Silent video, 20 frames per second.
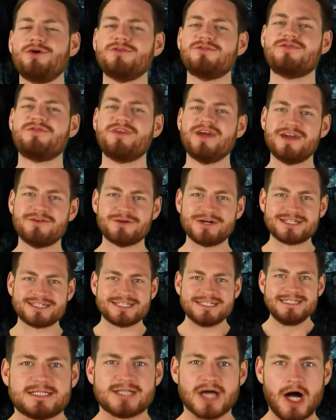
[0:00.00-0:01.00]
old
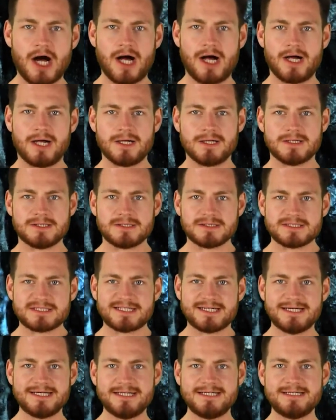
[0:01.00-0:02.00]
favorite,
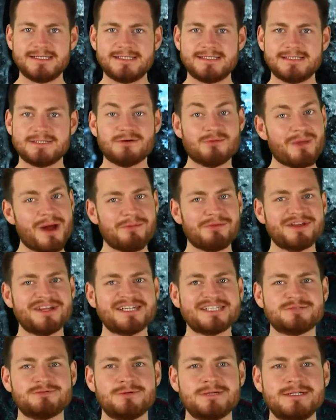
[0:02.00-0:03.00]
dolls. Remember
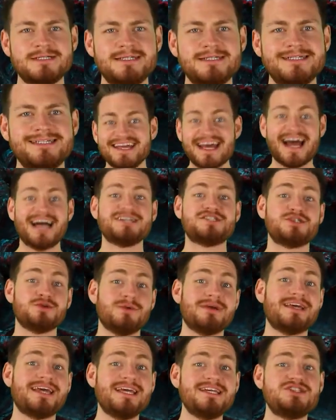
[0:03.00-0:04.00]
this one? Yeah, so
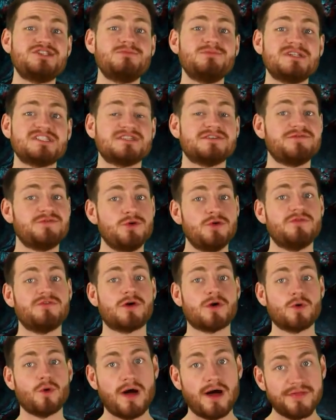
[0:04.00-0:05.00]
in case you missed a few of
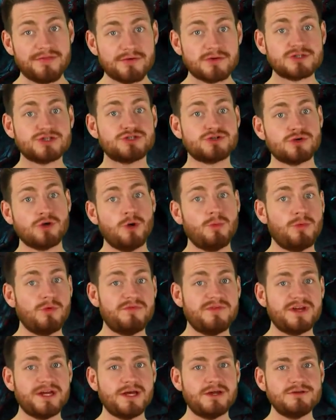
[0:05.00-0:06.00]
our other Chernobyl
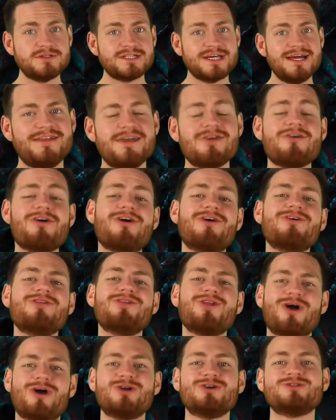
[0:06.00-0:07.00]
videos, there are
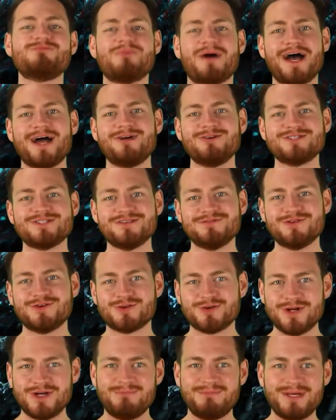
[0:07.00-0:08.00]
large piles of
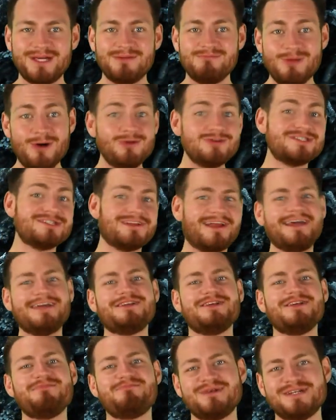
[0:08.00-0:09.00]
creepy, most
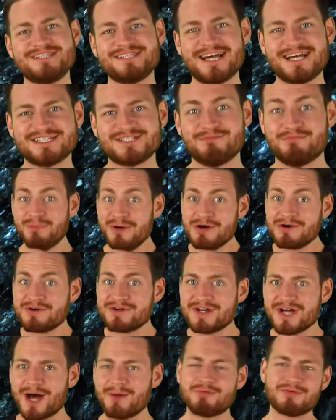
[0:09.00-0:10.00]
likely possessed,
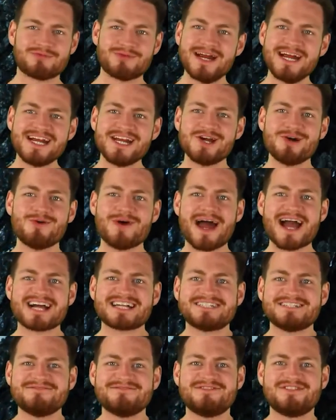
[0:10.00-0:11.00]
burned up,
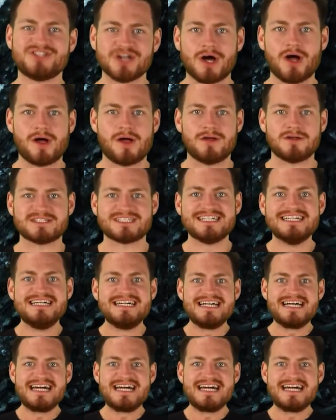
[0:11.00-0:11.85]
radioactive dolls